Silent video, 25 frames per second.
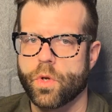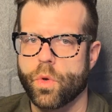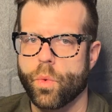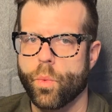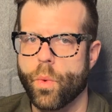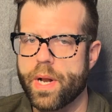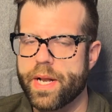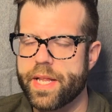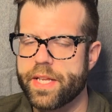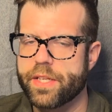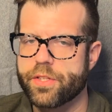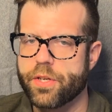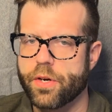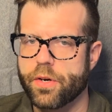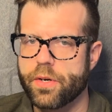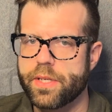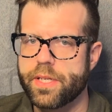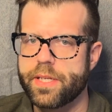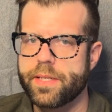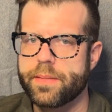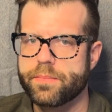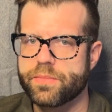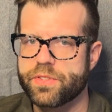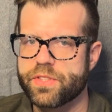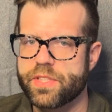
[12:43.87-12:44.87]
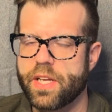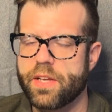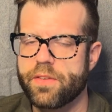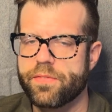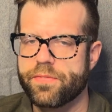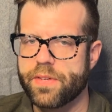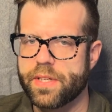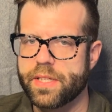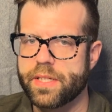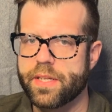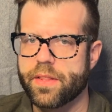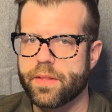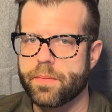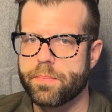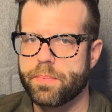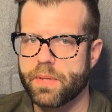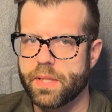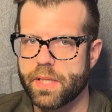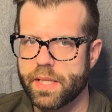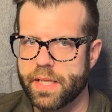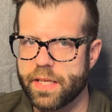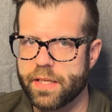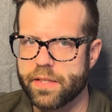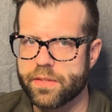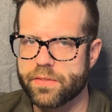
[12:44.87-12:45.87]
When he turned himself into the
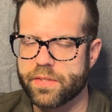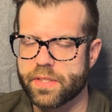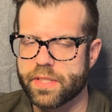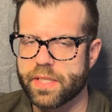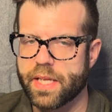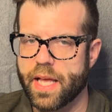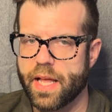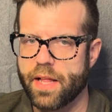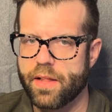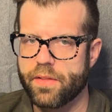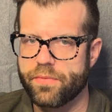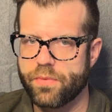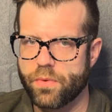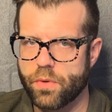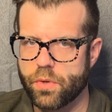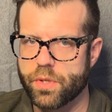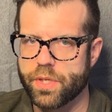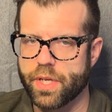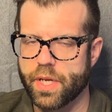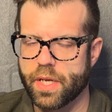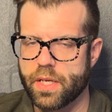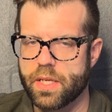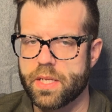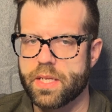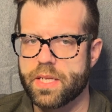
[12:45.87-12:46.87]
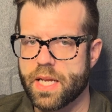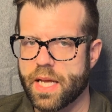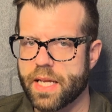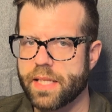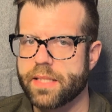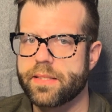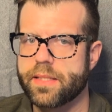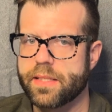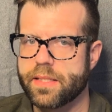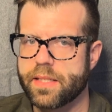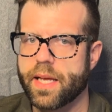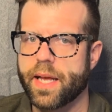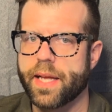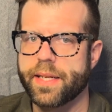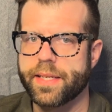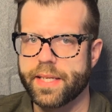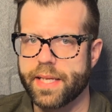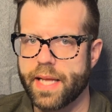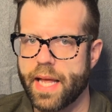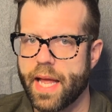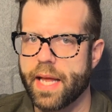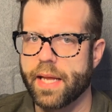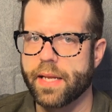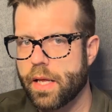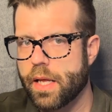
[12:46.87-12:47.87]
police in California in
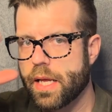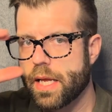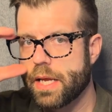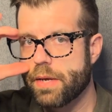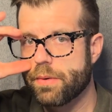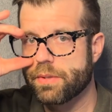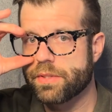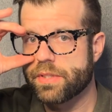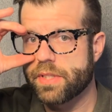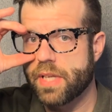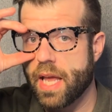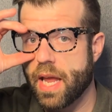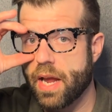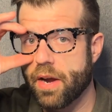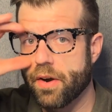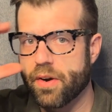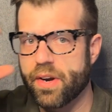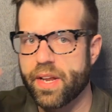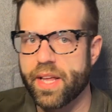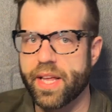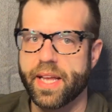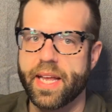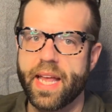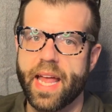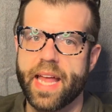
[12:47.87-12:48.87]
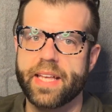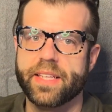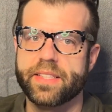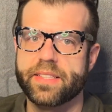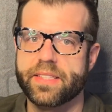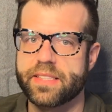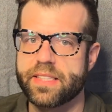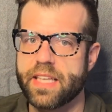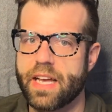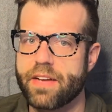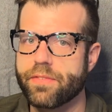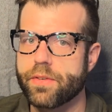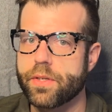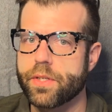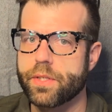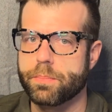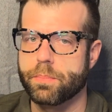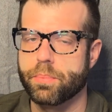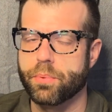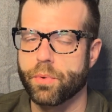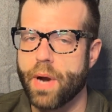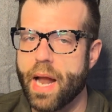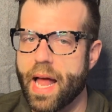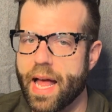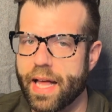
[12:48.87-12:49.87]
1998, he was carrying a severed
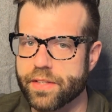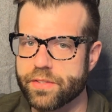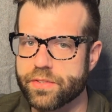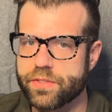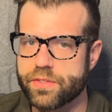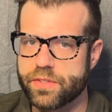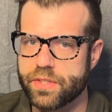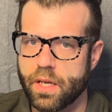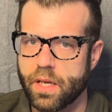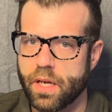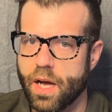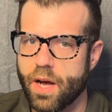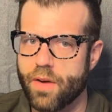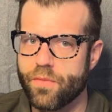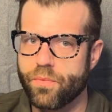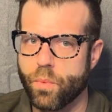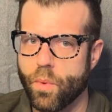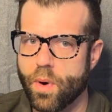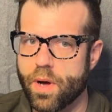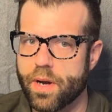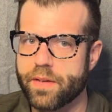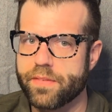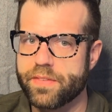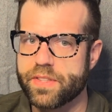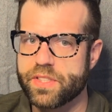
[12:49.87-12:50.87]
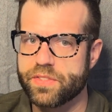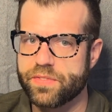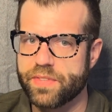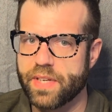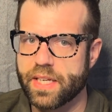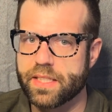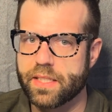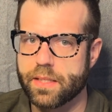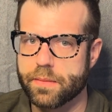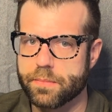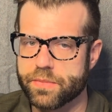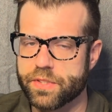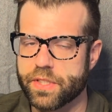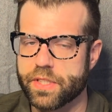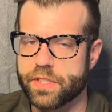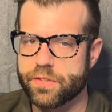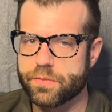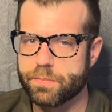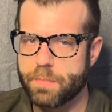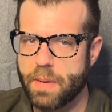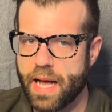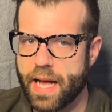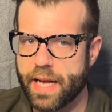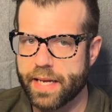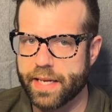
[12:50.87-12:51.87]
breast of one of his victims in his
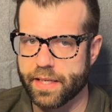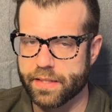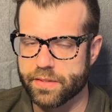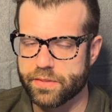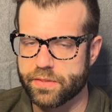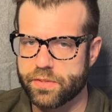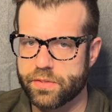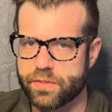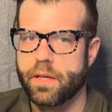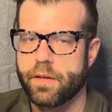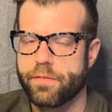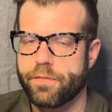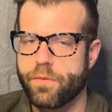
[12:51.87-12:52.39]
pockets.